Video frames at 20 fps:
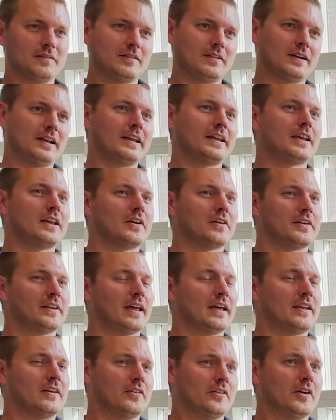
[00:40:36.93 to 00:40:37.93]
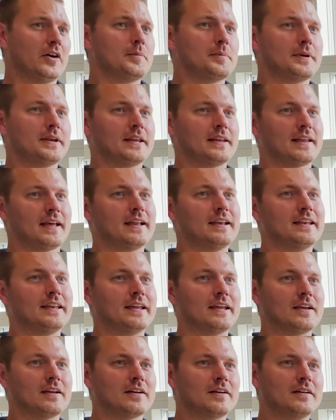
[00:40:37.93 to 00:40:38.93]
clicking on that or opening that
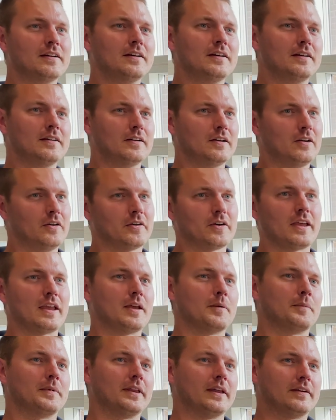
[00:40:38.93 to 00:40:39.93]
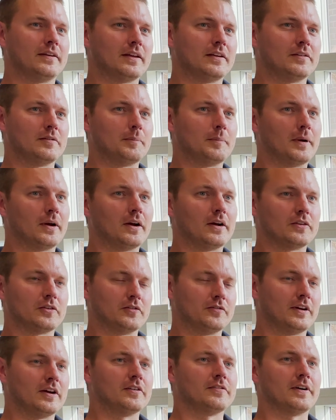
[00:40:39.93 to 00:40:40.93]
link, logging in with their date of birth or
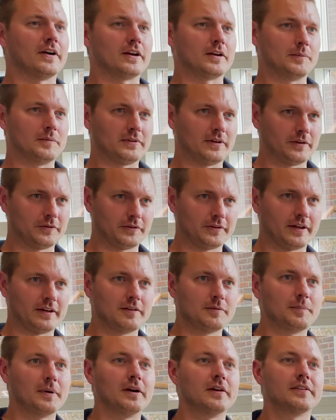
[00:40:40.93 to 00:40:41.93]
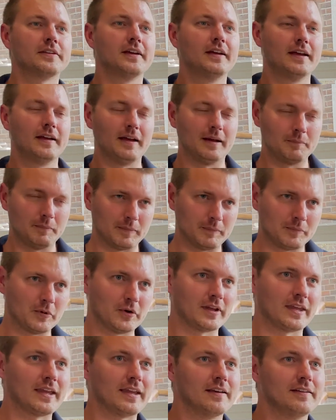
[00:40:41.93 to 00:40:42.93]
verifying themselves their date of birth,
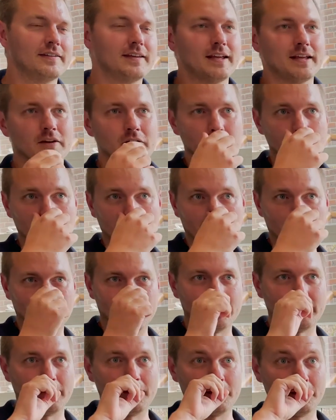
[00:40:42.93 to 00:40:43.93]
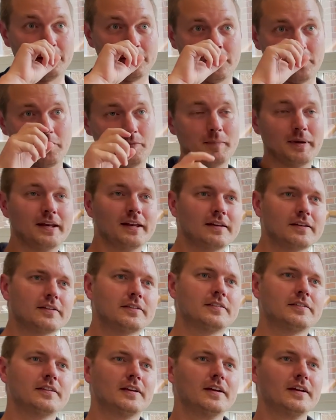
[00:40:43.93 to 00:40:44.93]
booking it in all within 2
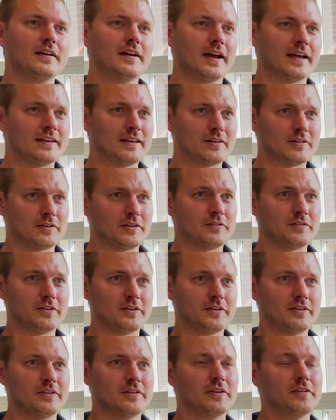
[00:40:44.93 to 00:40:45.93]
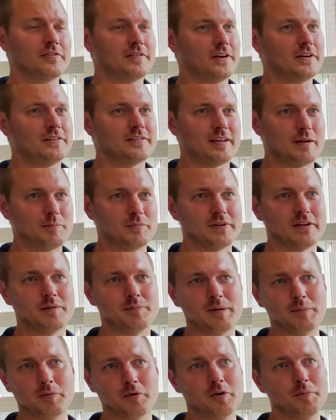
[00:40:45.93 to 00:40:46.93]
minutes. And that's the first 10% of
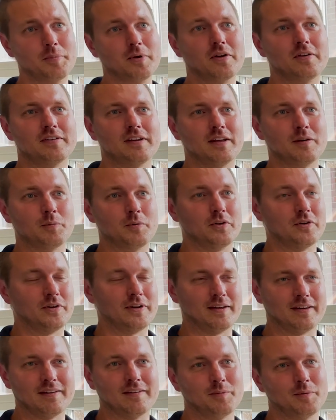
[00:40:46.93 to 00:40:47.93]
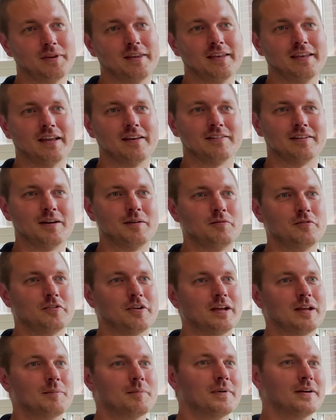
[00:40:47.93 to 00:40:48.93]
people who booked in were doing it within that time
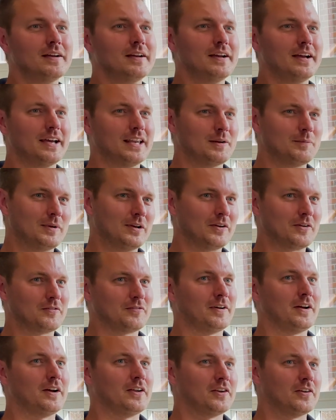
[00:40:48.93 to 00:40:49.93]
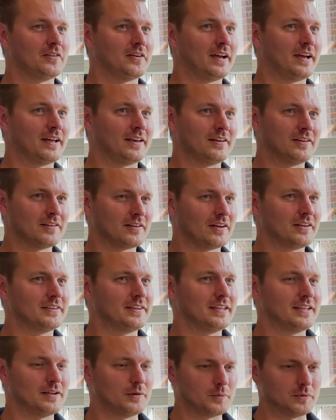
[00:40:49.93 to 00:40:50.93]
frame. And then we looked further, and I
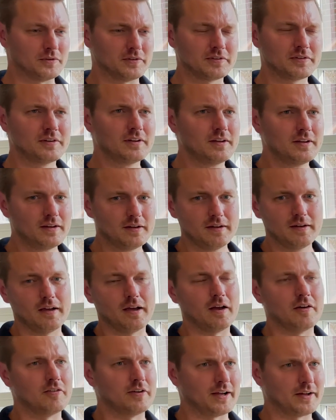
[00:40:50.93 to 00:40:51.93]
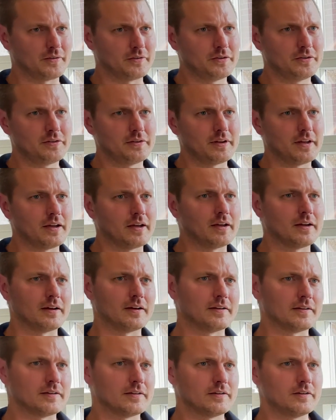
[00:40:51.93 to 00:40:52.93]
think it was around
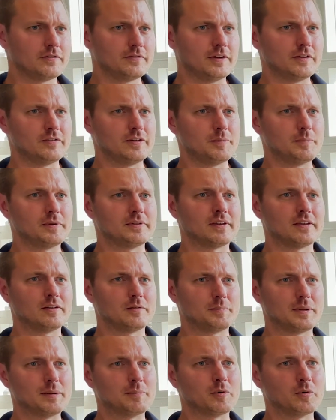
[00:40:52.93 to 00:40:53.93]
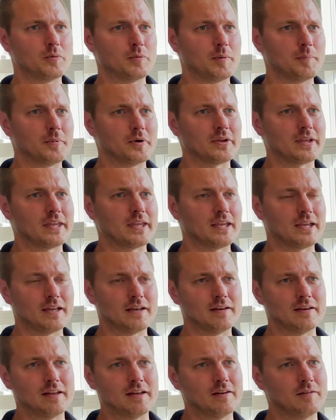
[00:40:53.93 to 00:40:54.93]
50% of people were booking
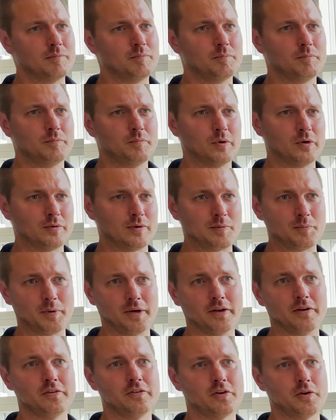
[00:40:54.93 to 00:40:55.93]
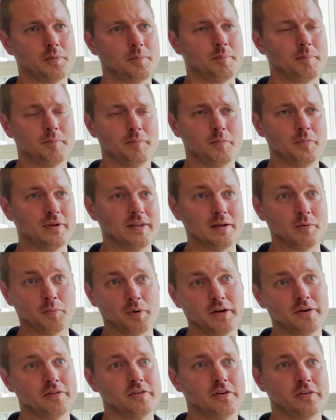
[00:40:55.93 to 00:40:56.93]
in between within
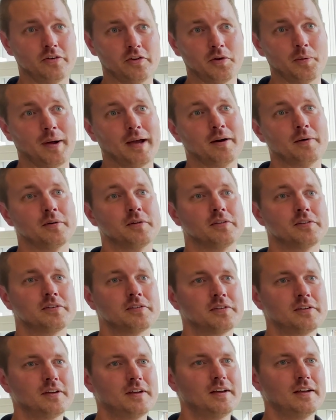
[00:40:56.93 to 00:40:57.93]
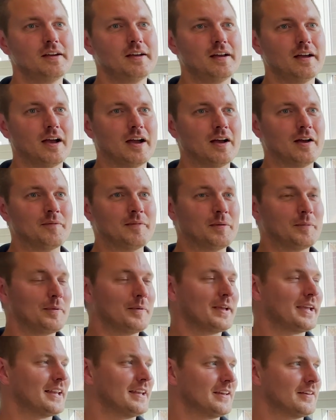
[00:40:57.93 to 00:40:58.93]
1 to 2 hours. And we were
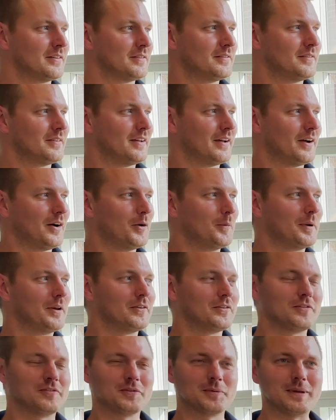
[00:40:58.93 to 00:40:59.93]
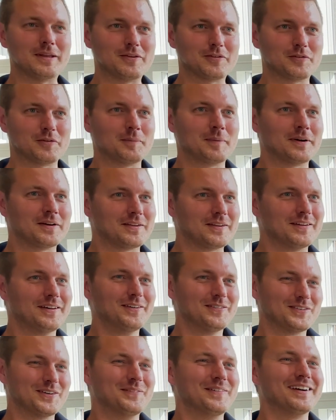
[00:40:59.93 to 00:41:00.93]
getting a whole bunch of tweets
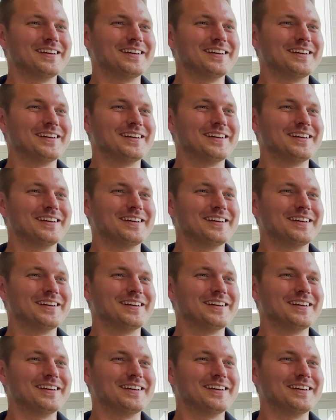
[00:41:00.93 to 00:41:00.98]
from my